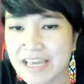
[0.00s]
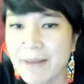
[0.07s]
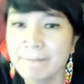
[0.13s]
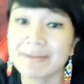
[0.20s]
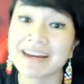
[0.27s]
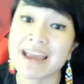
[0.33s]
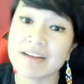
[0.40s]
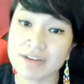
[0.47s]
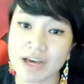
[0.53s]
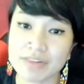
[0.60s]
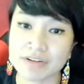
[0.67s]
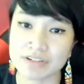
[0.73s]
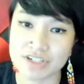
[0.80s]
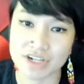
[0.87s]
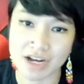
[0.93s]
But I have
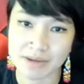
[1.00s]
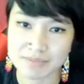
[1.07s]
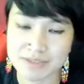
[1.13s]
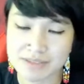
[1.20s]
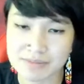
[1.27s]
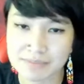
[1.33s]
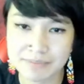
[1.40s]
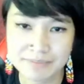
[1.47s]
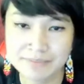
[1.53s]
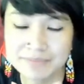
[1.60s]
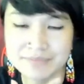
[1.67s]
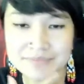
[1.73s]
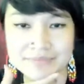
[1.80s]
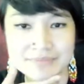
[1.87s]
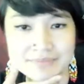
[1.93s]
other jobs.
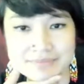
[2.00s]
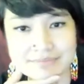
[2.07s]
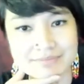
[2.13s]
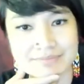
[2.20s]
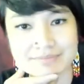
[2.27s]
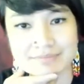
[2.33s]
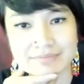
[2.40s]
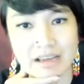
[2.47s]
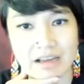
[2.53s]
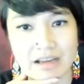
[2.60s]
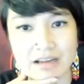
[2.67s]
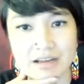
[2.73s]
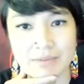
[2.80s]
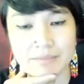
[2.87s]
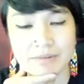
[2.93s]

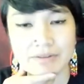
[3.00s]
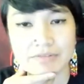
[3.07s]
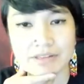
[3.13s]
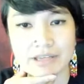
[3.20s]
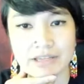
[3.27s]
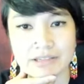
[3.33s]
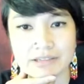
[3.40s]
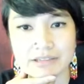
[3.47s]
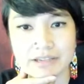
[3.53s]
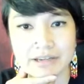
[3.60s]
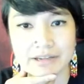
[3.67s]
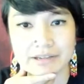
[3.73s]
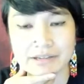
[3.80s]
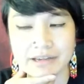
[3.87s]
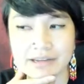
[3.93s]

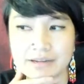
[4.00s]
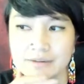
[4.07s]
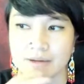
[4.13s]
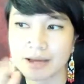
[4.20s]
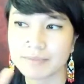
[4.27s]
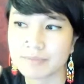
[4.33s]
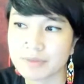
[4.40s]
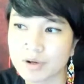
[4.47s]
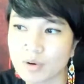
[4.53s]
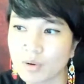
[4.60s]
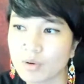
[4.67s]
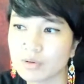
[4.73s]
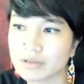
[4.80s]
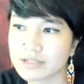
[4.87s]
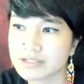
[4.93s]
The
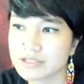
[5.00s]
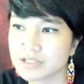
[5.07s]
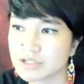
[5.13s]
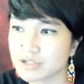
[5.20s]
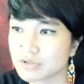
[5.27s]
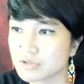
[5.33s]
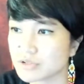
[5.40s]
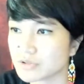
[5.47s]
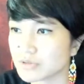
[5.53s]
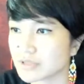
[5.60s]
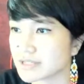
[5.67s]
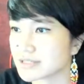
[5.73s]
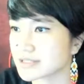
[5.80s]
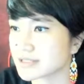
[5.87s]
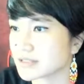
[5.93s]
goal is to do
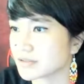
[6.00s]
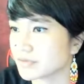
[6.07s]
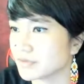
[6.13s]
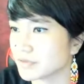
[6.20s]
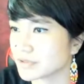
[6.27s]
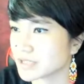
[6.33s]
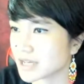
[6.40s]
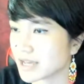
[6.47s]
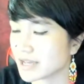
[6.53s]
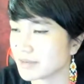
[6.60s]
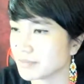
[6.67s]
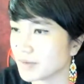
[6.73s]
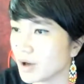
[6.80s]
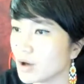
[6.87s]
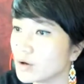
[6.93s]
this full
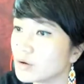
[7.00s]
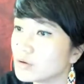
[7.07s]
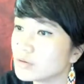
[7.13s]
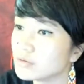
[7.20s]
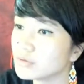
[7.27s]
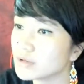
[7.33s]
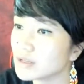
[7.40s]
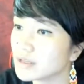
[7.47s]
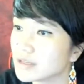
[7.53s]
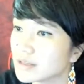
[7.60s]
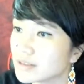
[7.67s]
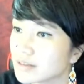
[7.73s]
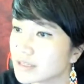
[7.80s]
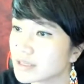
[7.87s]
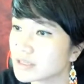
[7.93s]
time. Oh,
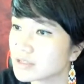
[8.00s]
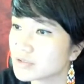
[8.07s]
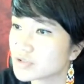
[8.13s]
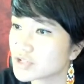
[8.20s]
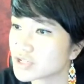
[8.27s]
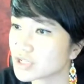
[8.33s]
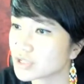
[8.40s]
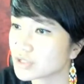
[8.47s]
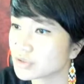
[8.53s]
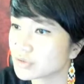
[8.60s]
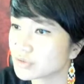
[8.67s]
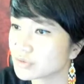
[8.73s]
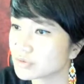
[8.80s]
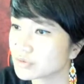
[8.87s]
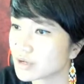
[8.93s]
thank you,
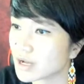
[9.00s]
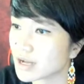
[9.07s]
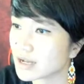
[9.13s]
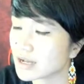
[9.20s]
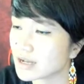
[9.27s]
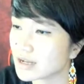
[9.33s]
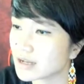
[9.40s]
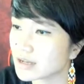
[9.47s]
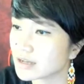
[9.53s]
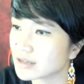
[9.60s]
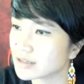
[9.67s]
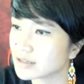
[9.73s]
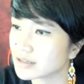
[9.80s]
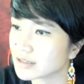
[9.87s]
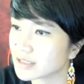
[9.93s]
Shiru.
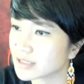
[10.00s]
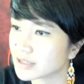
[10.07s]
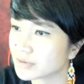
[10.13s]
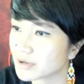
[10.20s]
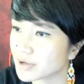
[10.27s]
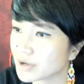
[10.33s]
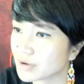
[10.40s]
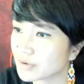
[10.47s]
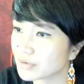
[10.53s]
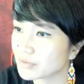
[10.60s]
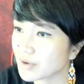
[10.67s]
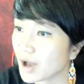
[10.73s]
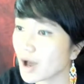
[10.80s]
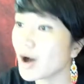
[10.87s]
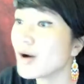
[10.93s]
Hero.
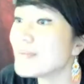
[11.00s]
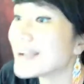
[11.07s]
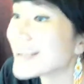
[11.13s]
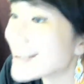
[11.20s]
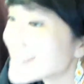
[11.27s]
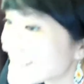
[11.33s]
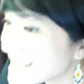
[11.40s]
Oh my gosh,